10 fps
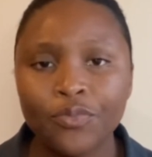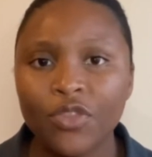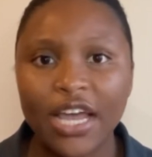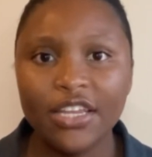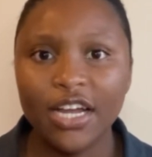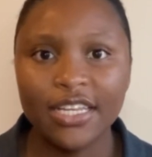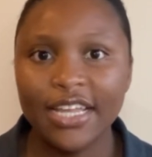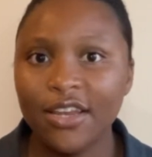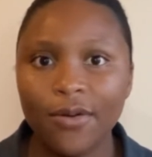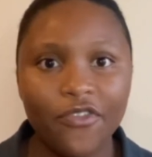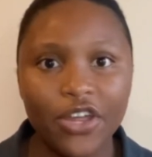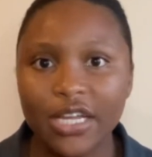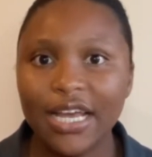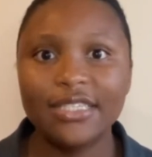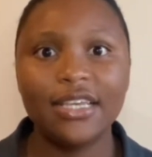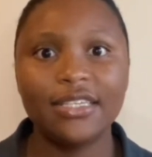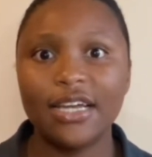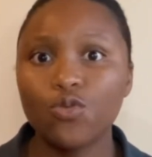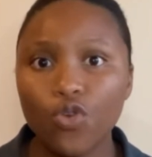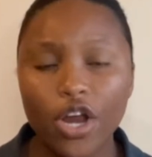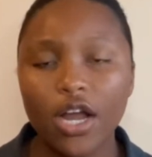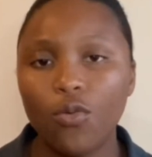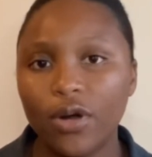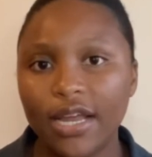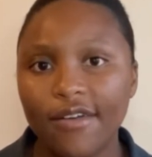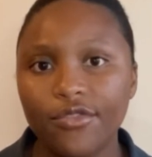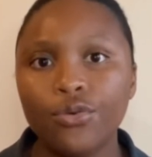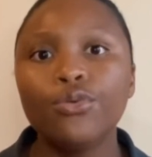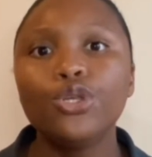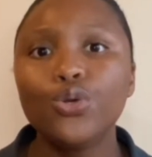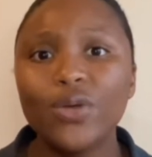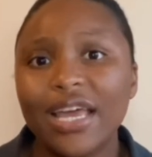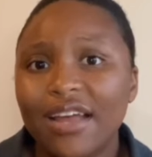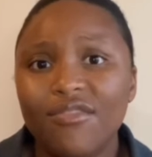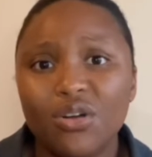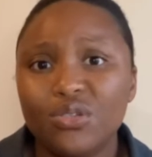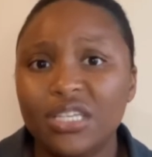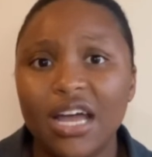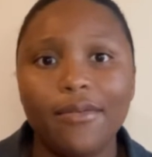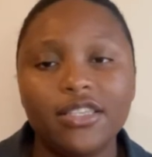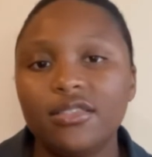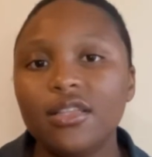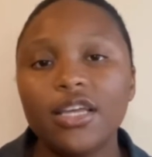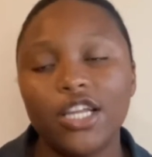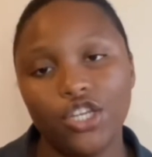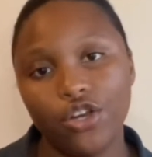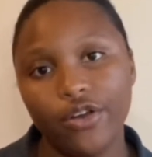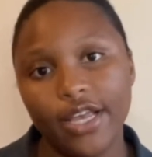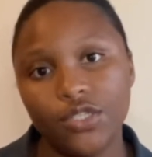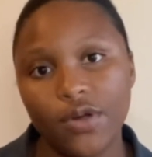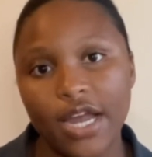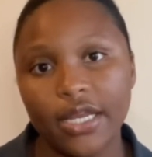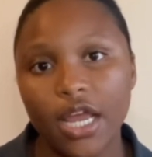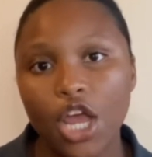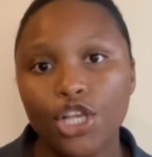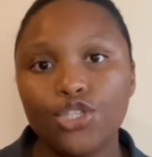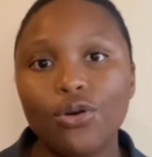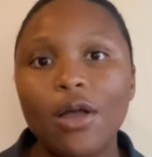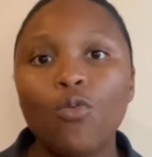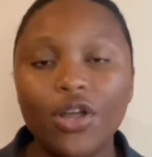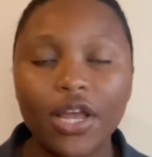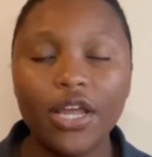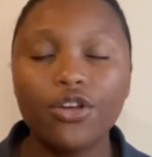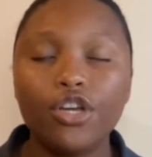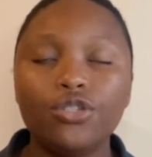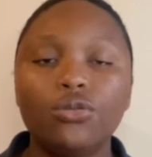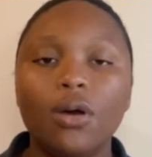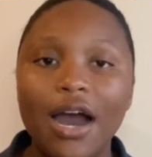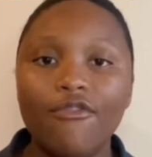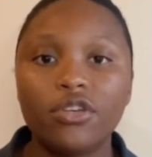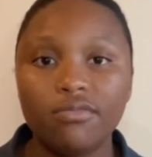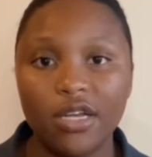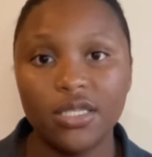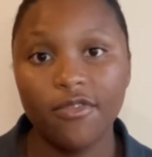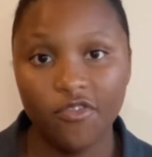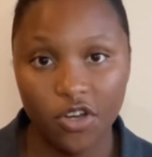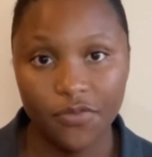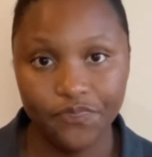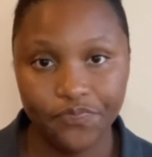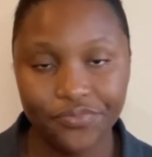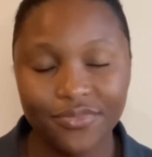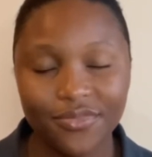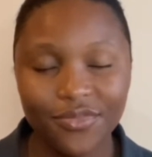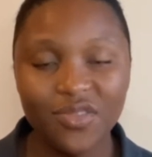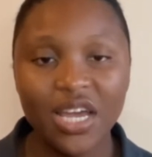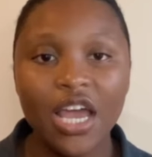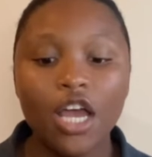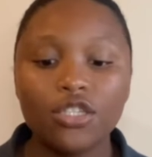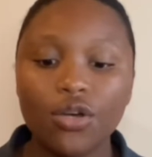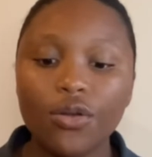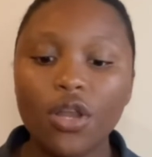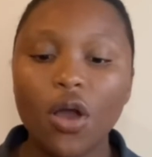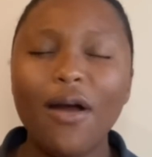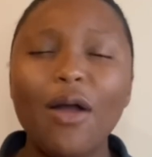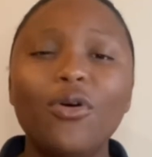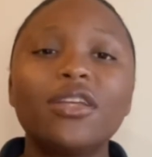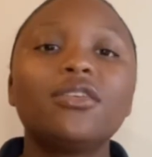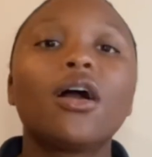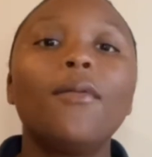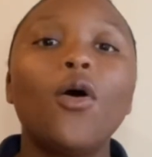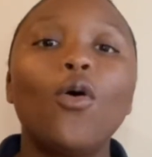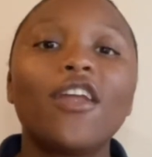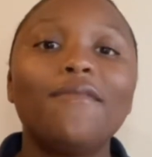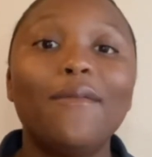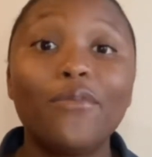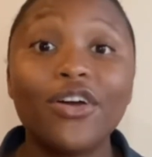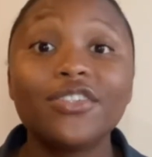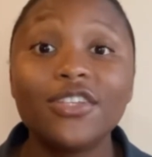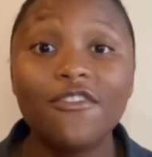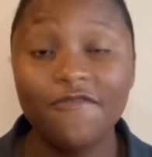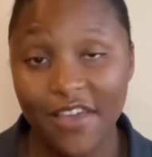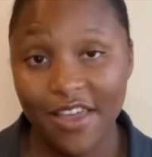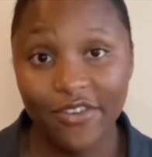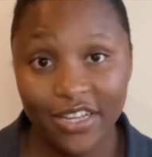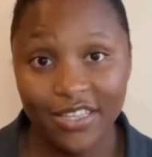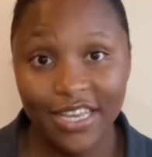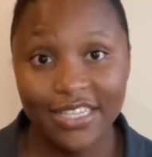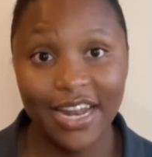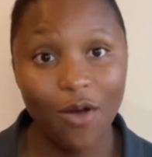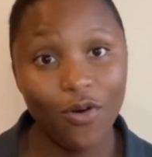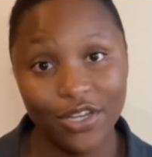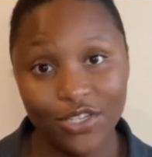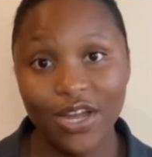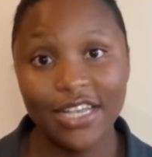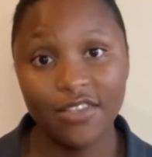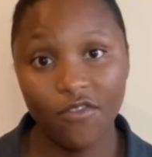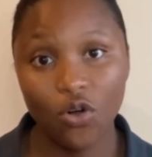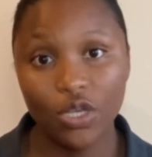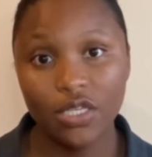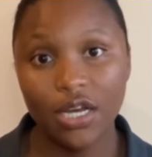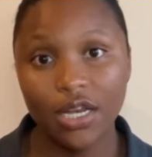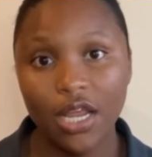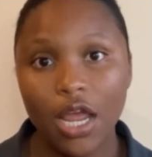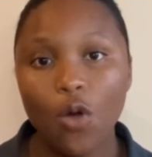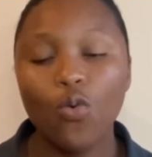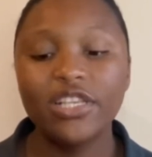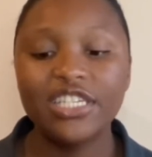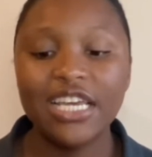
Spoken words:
and not getting up for your classes and work and what have you. You can have a good time and still get your grades right. So I want to encourage you to have responsible fun. So now I want to talk about one of my personal favorite things that I want you guys to focus on, which